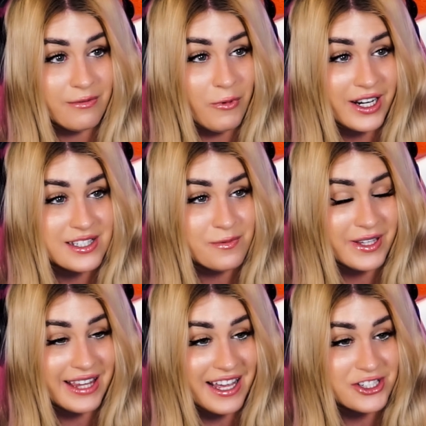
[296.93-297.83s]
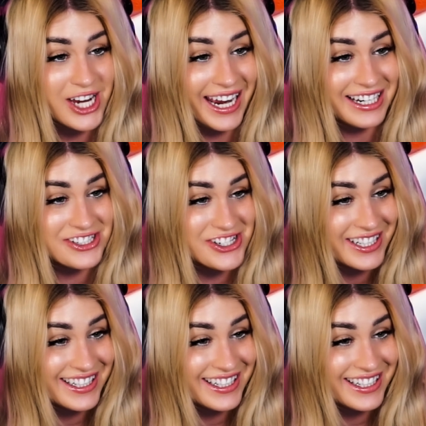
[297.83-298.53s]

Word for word: What is with that change?